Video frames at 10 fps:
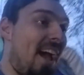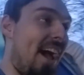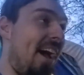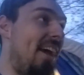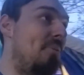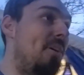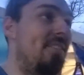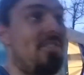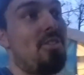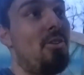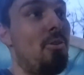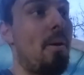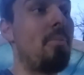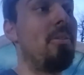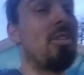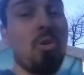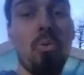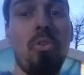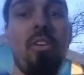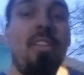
I went to public school, and